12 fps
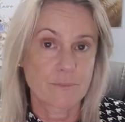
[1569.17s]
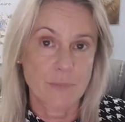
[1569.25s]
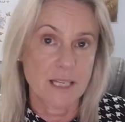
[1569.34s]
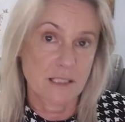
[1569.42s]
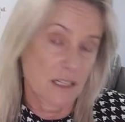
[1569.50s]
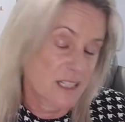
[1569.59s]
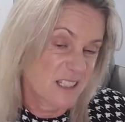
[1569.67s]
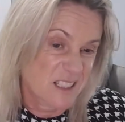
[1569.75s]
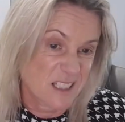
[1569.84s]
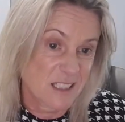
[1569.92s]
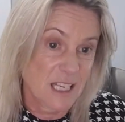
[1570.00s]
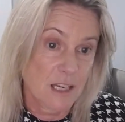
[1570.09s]
basically
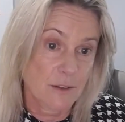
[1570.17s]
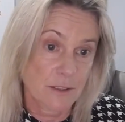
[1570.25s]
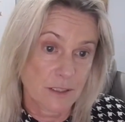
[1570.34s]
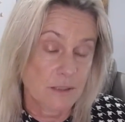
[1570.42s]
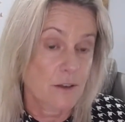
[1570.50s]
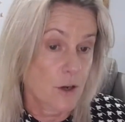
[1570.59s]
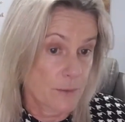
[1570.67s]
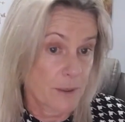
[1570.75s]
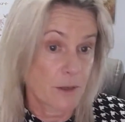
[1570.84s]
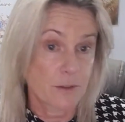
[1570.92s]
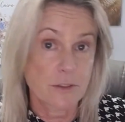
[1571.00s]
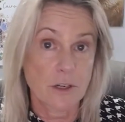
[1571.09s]
6 hours home
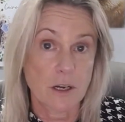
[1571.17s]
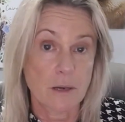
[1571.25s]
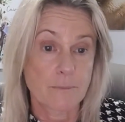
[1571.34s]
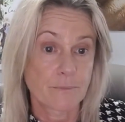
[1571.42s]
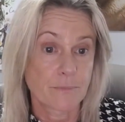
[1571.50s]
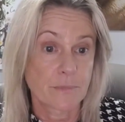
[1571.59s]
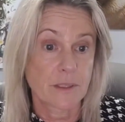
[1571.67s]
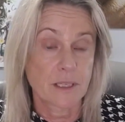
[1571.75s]
alone time,